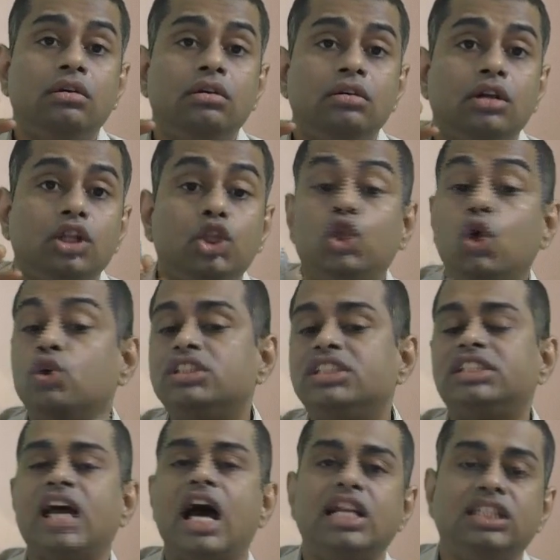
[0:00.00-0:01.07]
those
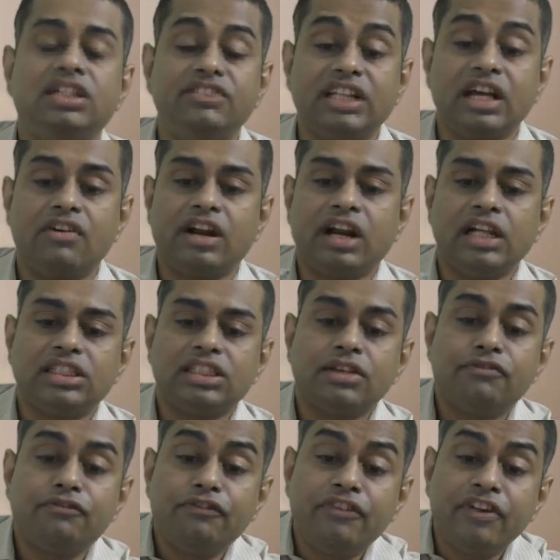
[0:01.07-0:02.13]
charged with governance.
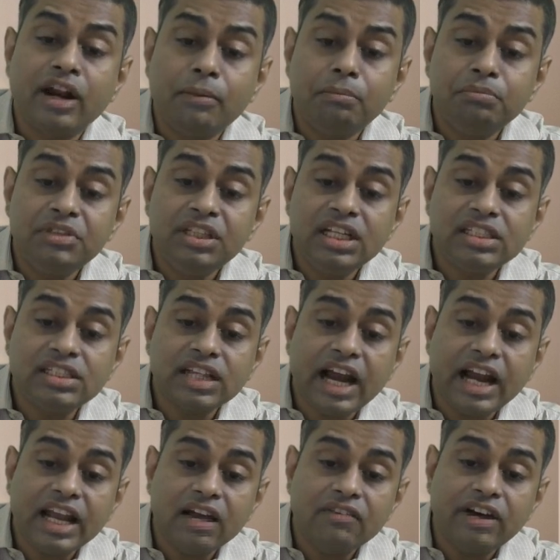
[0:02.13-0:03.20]
From this
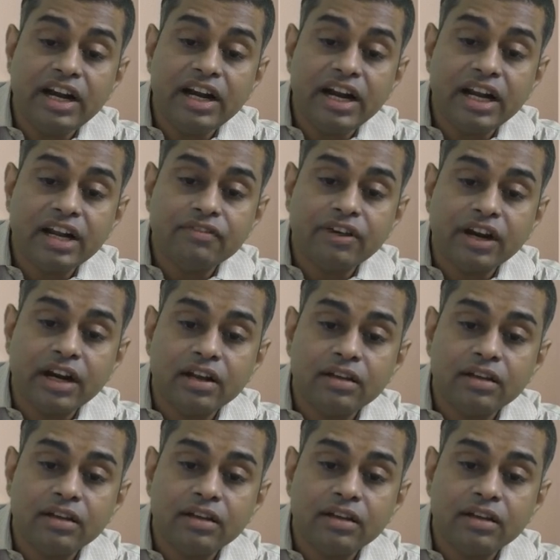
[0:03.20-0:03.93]
I have identified